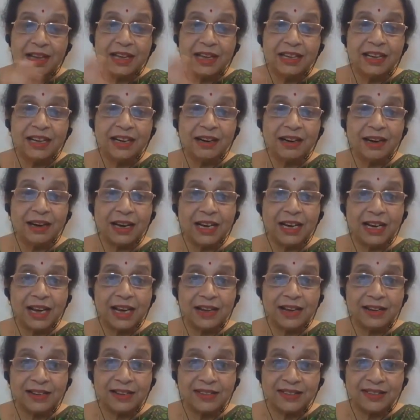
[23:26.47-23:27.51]
Literally,
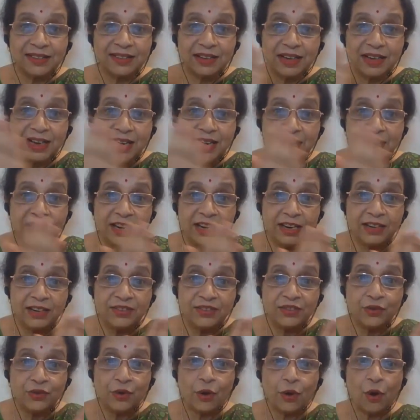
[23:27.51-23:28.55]
like a screen
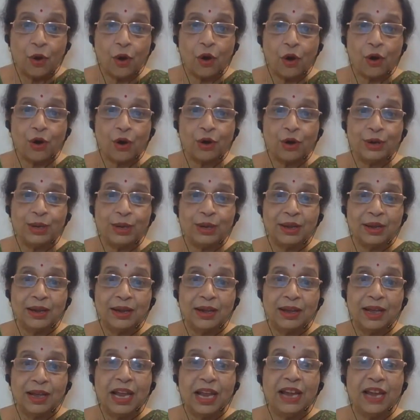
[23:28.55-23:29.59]
is drawn
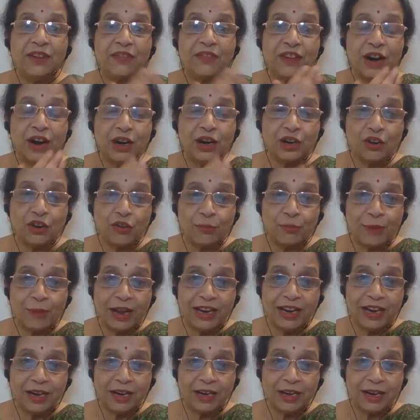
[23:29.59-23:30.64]
in front of my
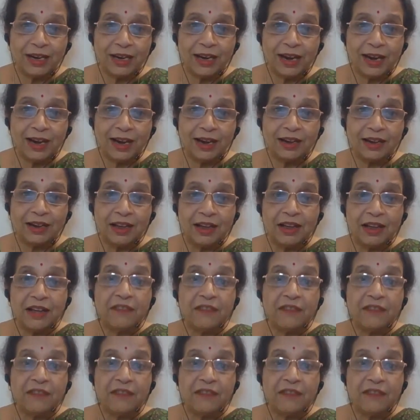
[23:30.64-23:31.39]
intellect,